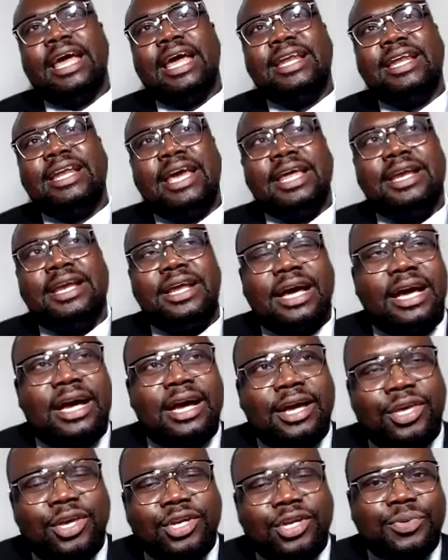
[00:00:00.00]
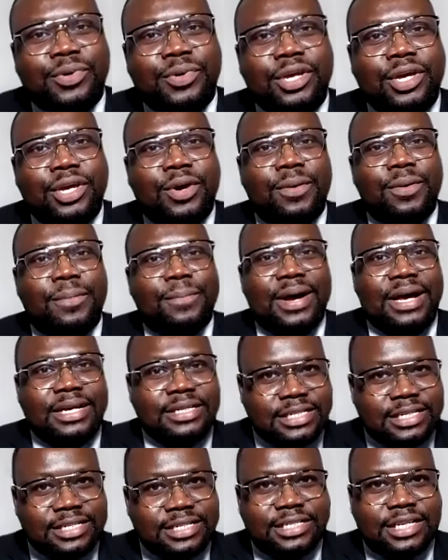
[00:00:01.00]
And then you're doing your
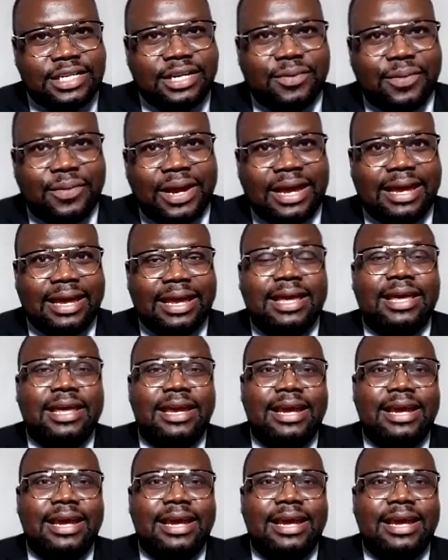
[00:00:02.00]
master's degree.